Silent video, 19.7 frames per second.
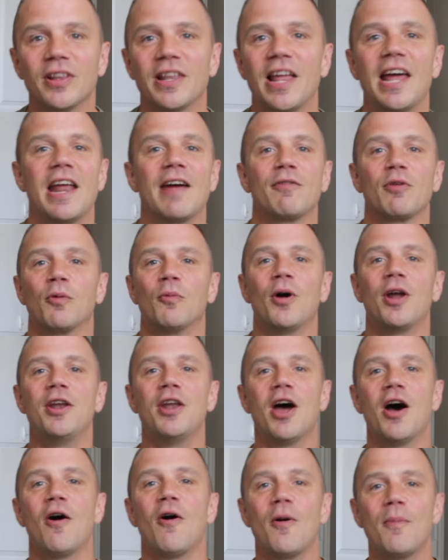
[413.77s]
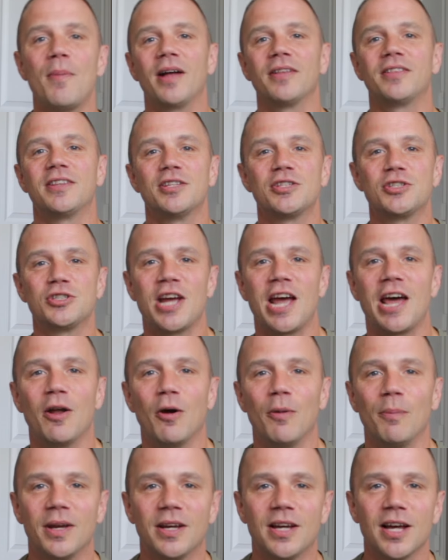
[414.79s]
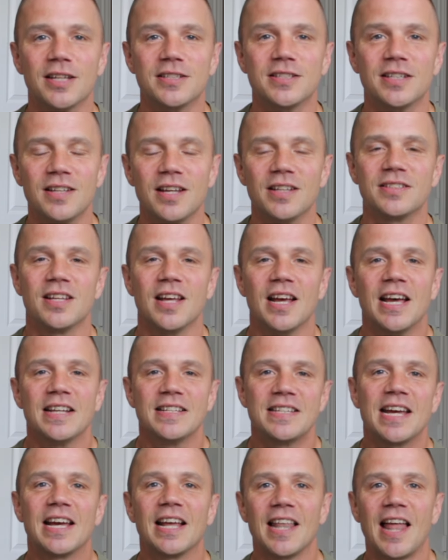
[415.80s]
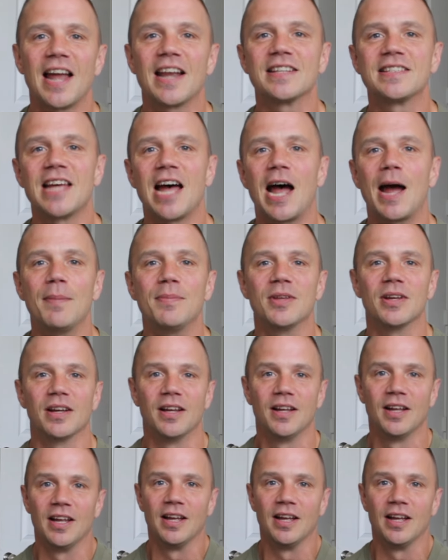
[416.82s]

let everyone know about this channel, because it does take a lot of time to